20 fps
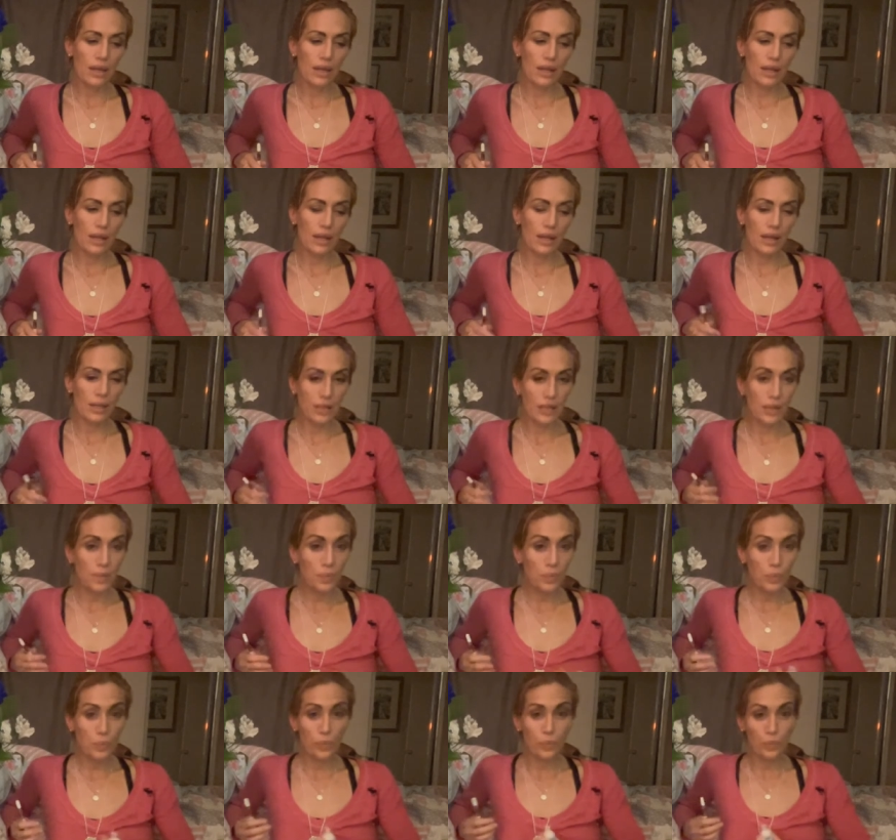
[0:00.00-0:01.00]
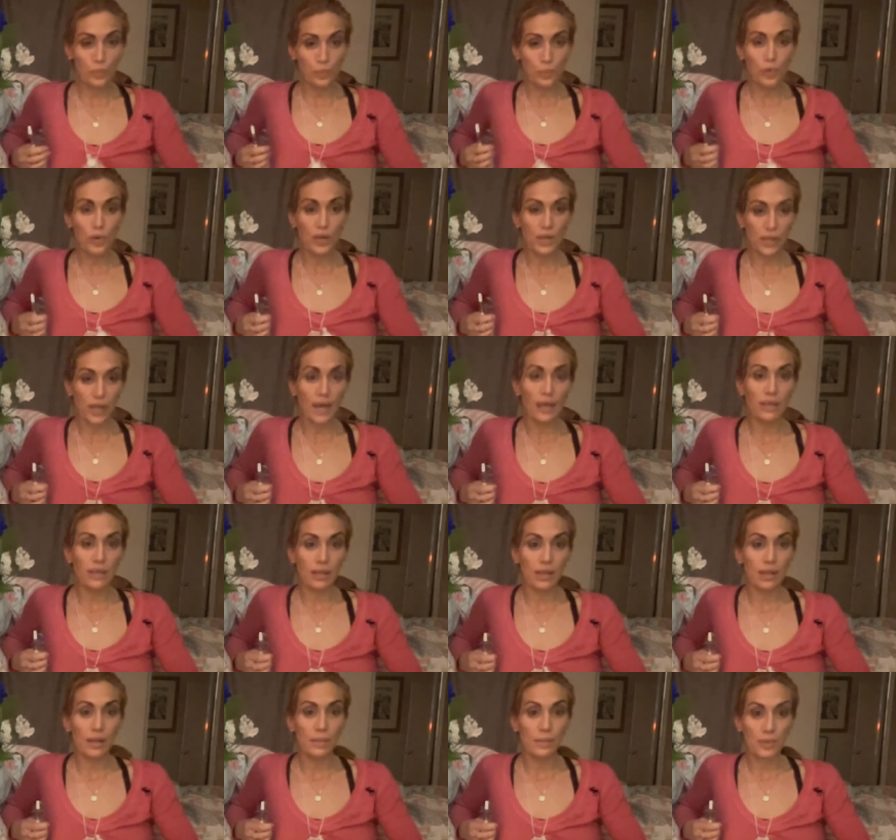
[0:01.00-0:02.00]
like, because he
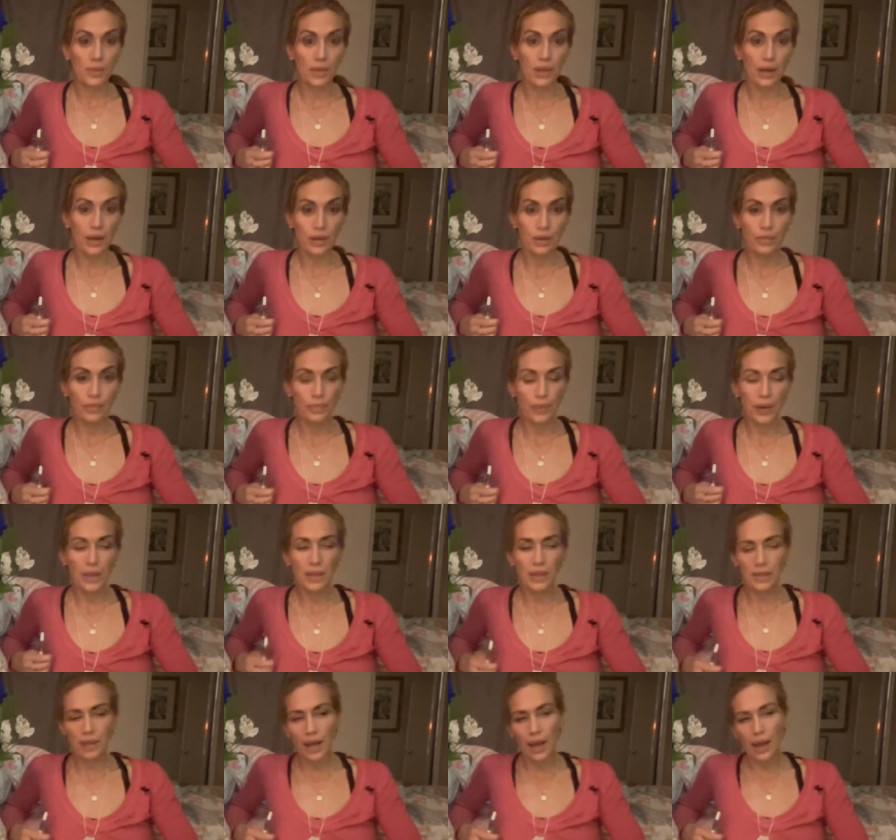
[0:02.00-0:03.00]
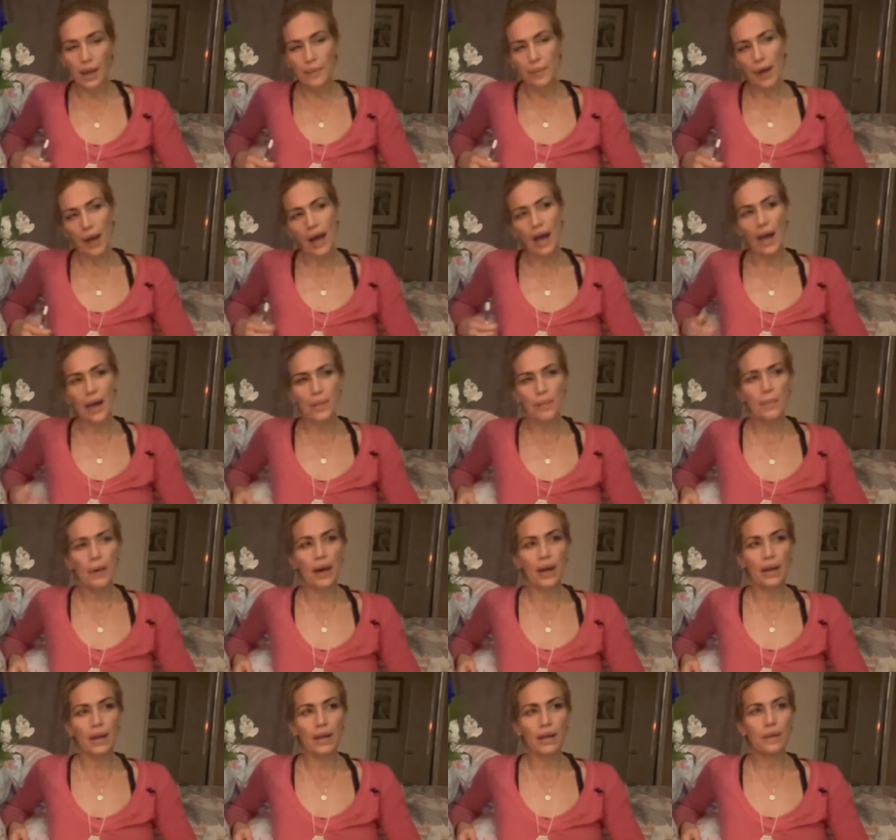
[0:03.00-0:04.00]
protected himself. By the time I
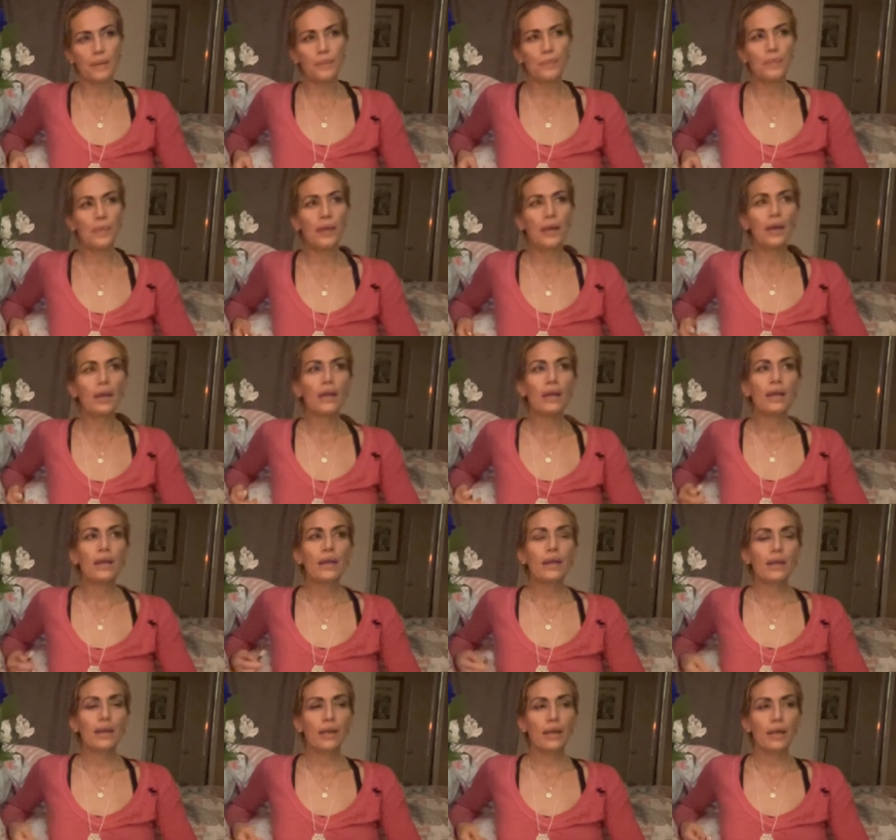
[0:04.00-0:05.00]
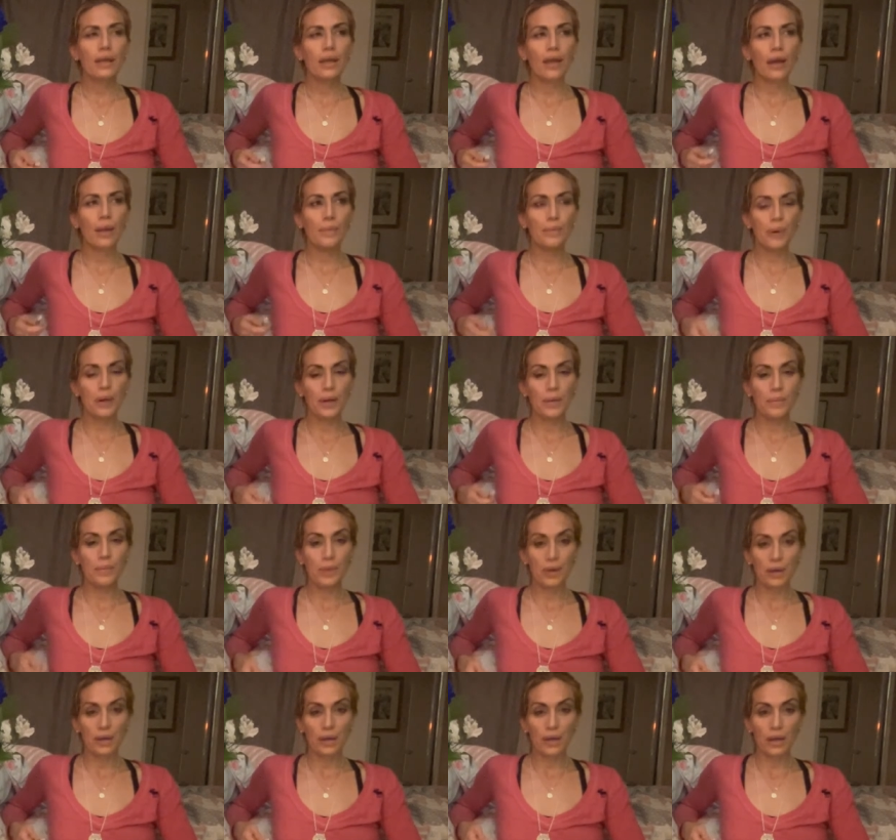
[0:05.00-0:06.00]
met him, he had been a
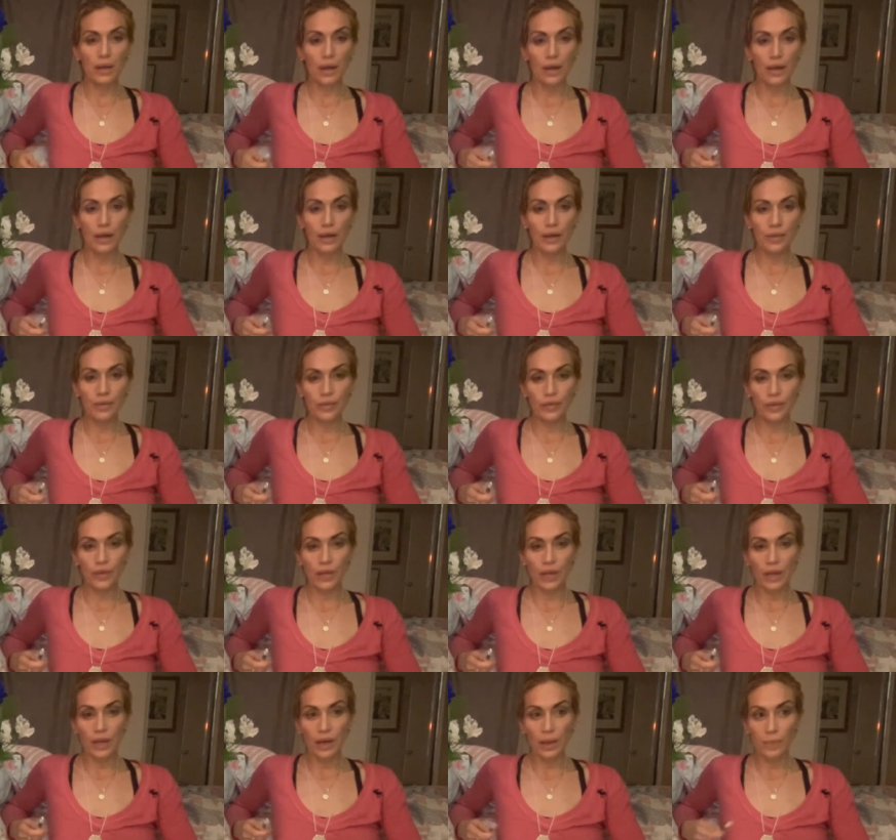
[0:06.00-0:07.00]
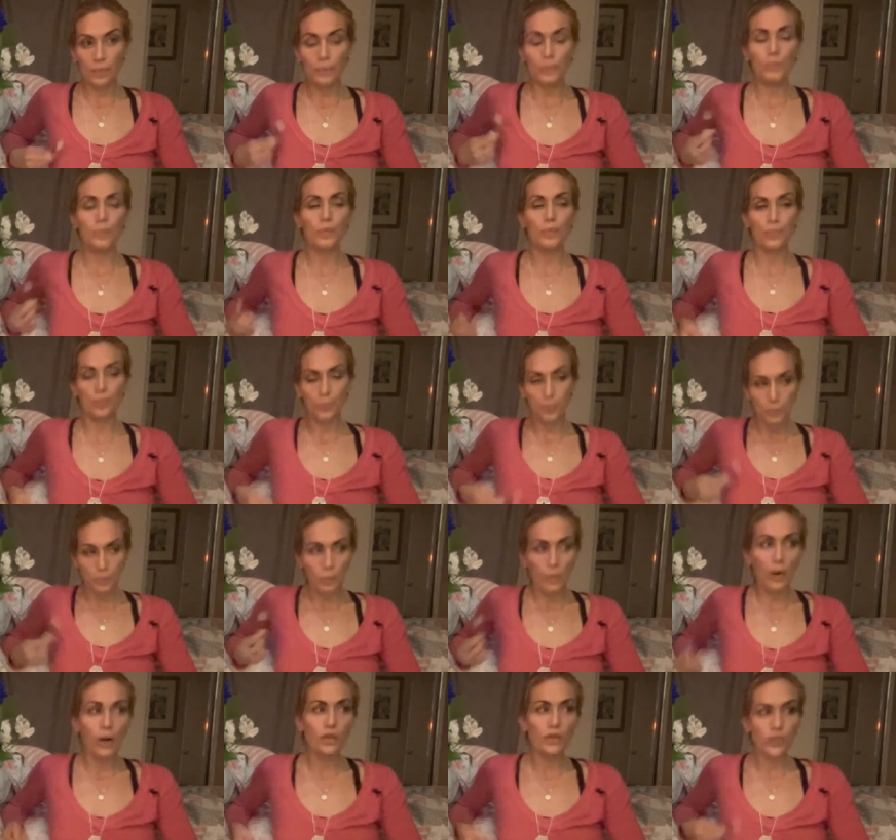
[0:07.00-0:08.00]
millionaire for, like, a
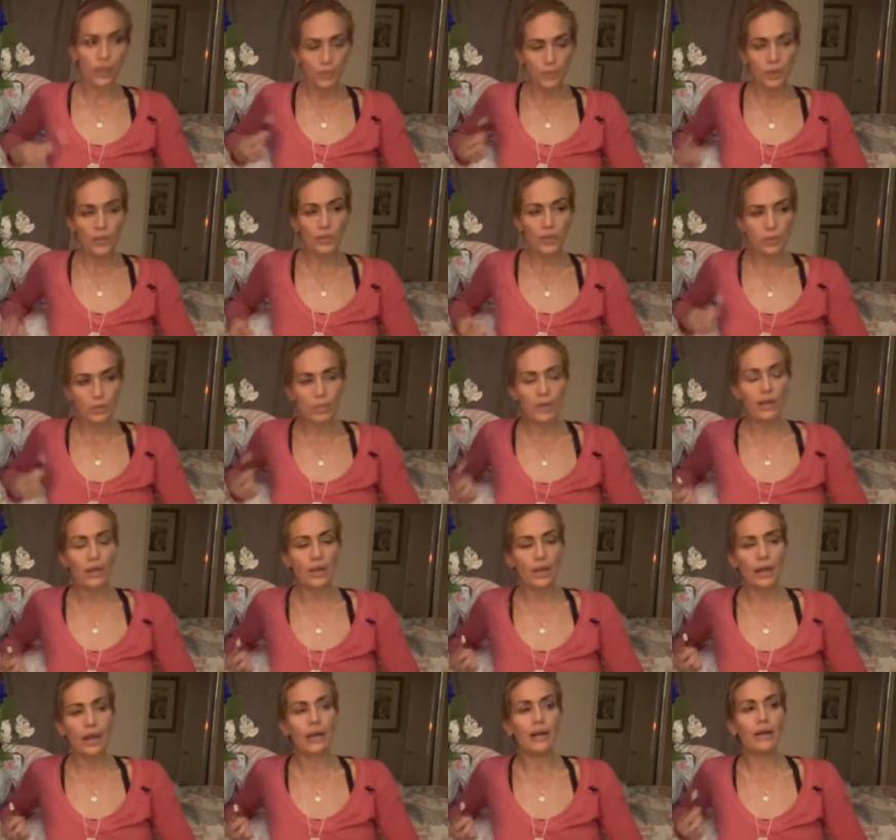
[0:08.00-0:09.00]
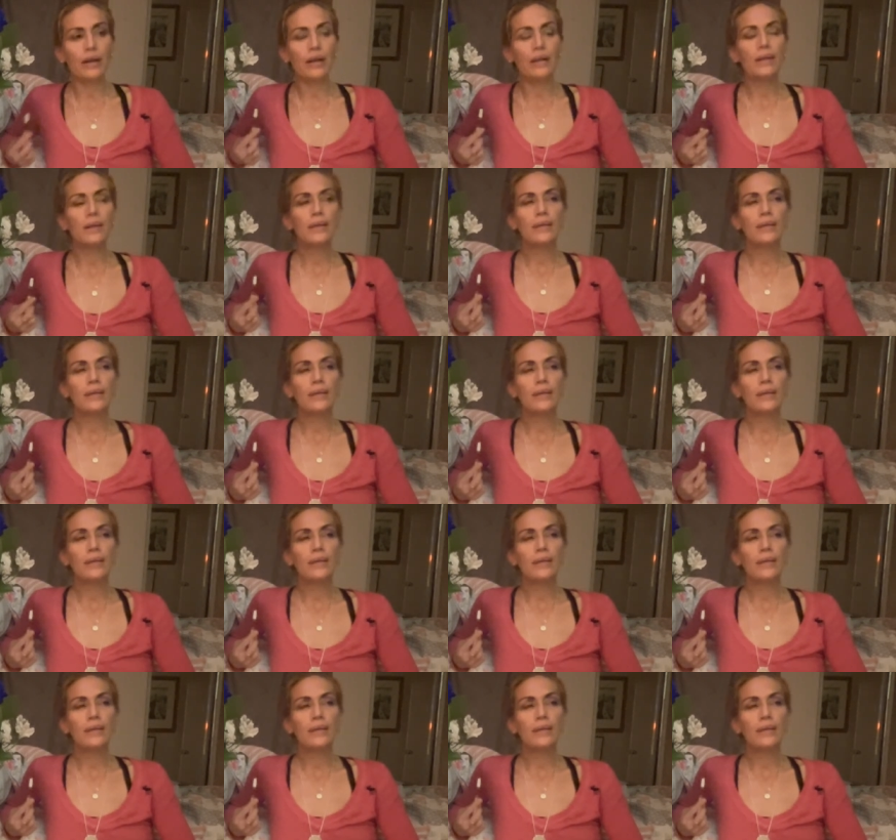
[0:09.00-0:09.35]
multi-millionaire